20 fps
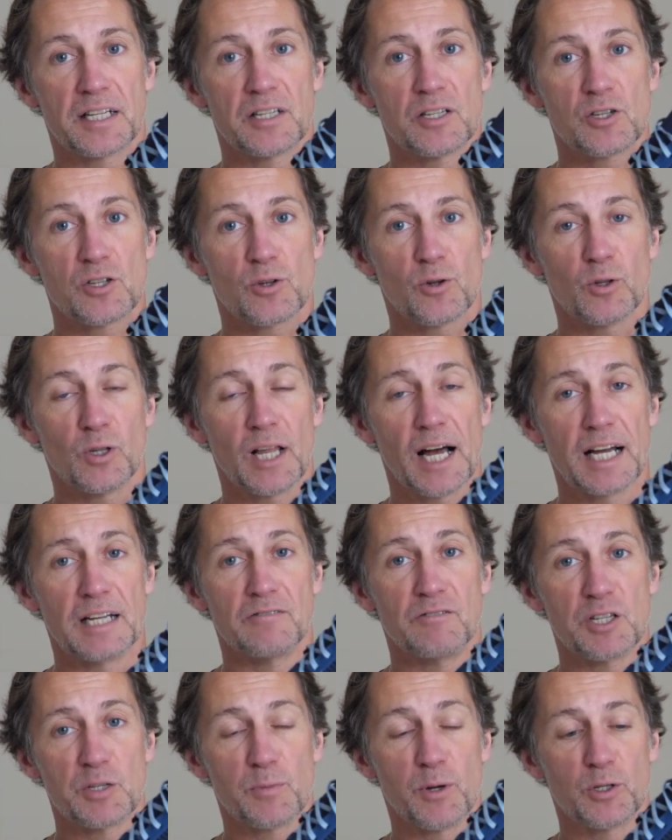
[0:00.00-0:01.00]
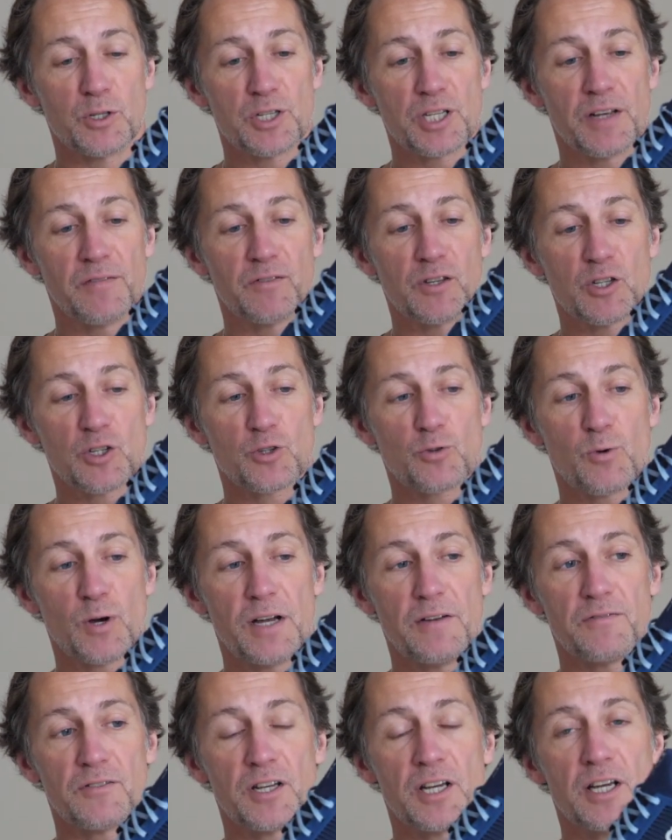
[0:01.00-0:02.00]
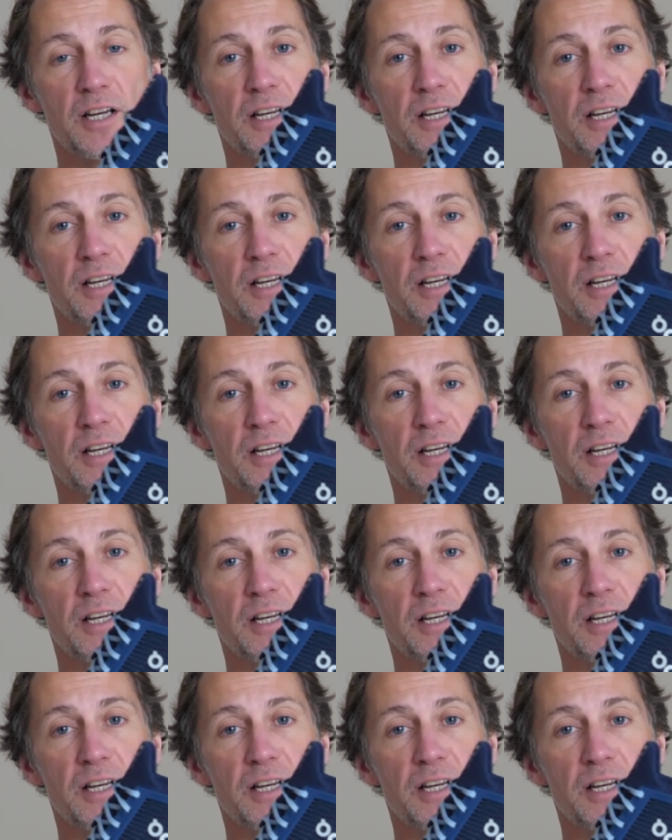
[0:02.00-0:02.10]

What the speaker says: So light and responsive, the Swift